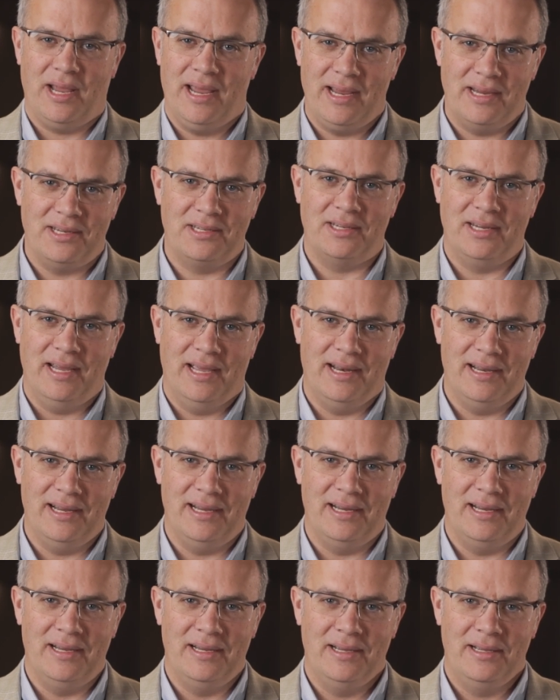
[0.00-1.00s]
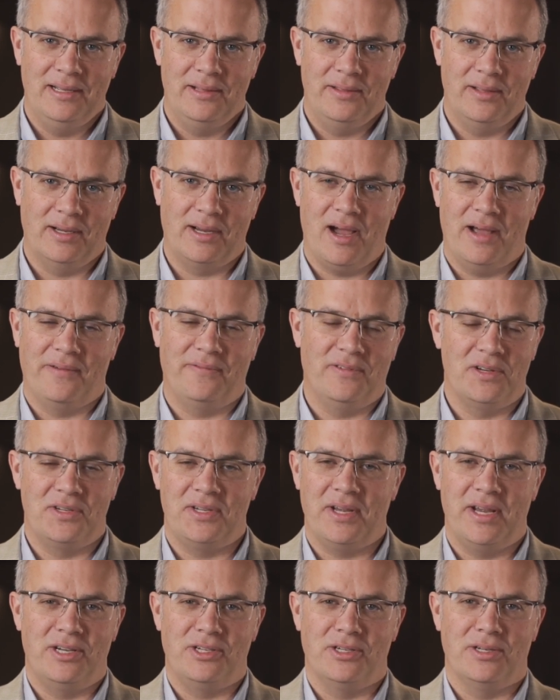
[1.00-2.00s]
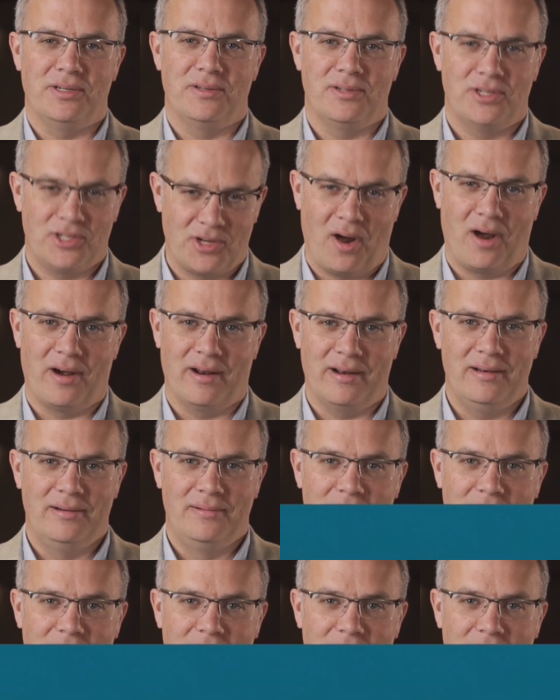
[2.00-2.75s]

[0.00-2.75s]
takes getting the conversation started.